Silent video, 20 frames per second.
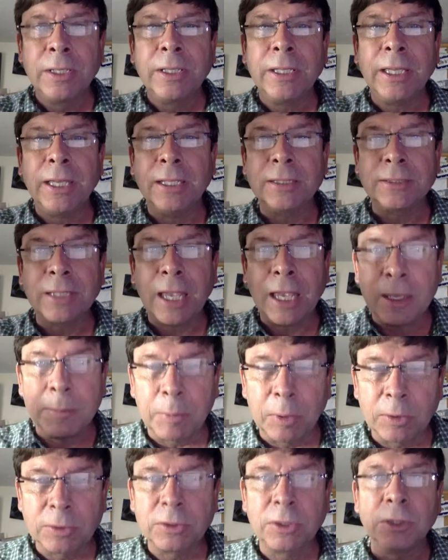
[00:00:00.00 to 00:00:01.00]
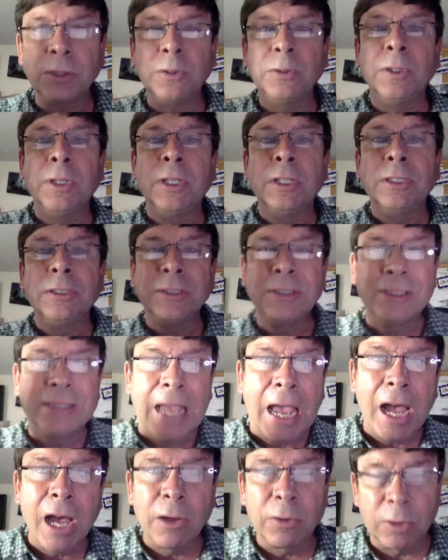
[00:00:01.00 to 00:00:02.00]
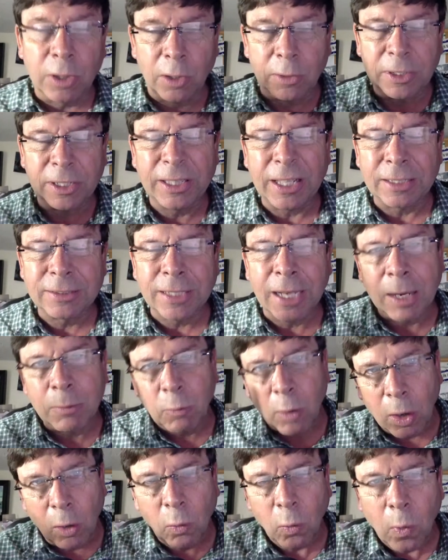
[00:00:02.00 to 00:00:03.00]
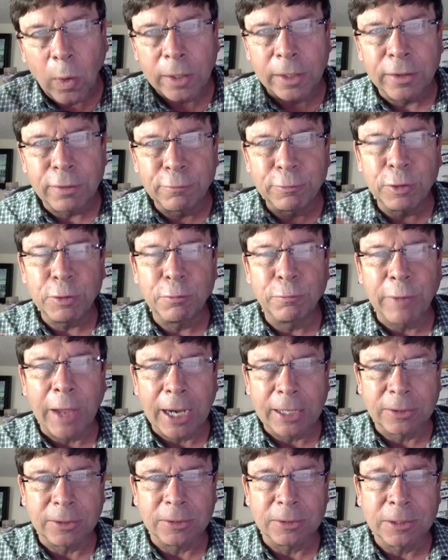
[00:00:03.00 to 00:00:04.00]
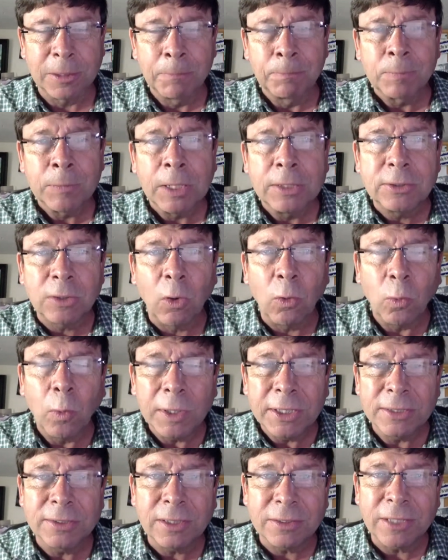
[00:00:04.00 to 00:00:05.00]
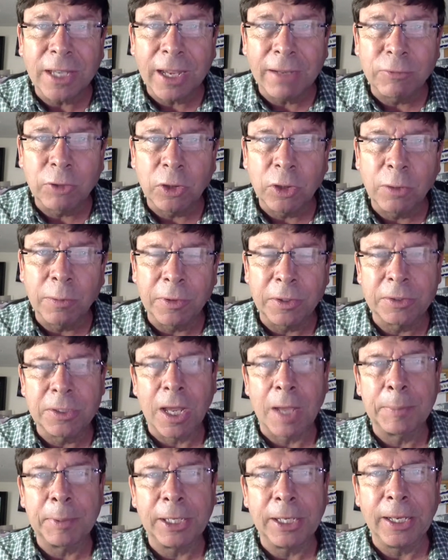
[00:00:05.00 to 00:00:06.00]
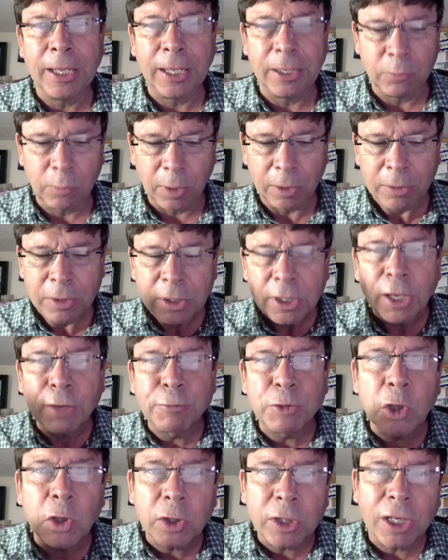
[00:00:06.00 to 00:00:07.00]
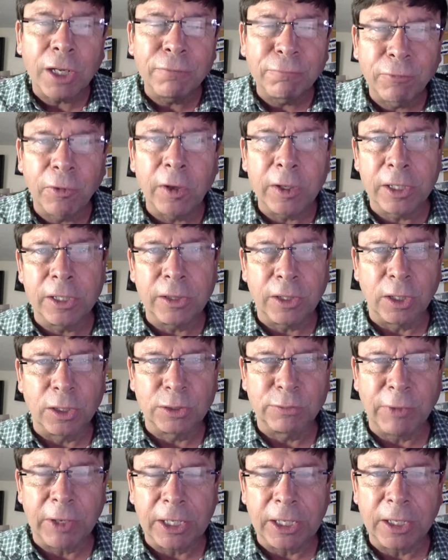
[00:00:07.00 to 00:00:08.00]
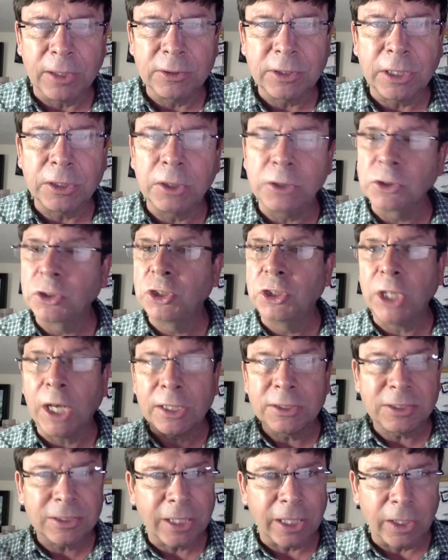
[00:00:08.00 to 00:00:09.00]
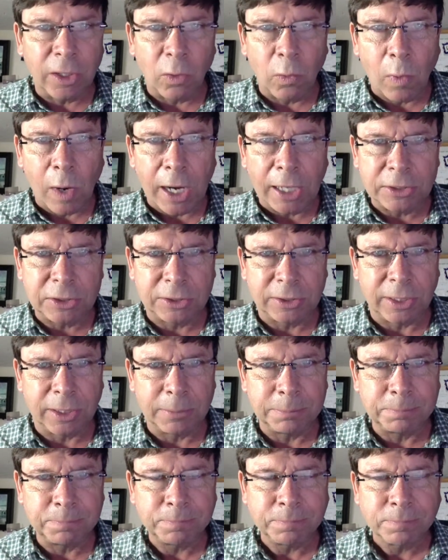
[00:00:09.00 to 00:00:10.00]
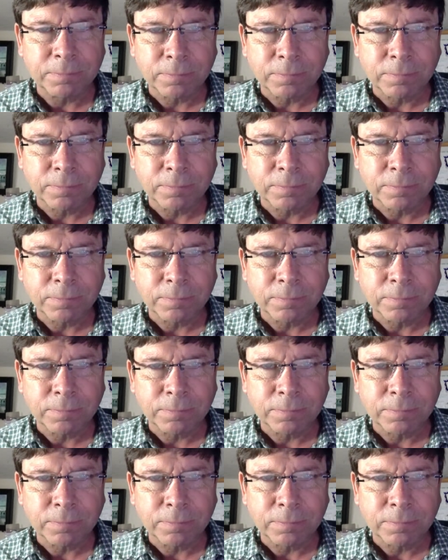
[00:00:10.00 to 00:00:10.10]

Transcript: is able to download at that time. Well, one of the few factors. So what does this have to do with the topic at hand? Well, if you're converting those videos and you're just going to watch them,